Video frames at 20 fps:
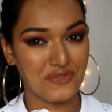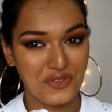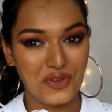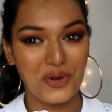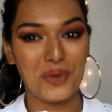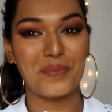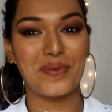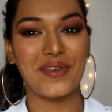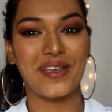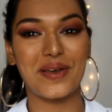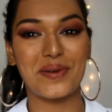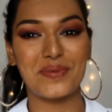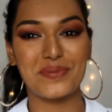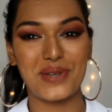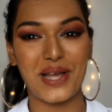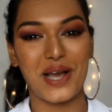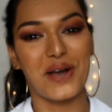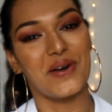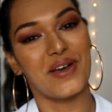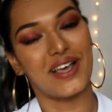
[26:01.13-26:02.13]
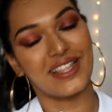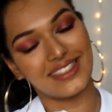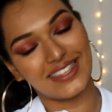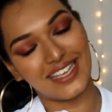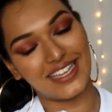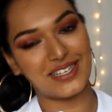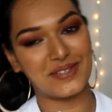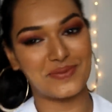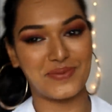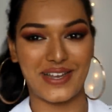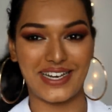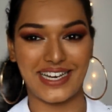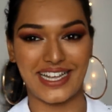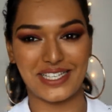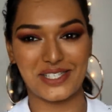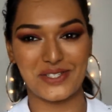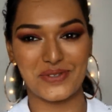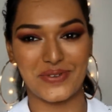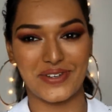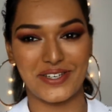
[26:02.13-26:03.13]
4 PM now and then in my
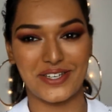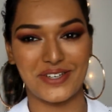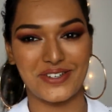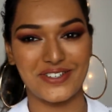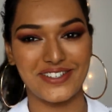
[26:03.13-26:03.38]
next video.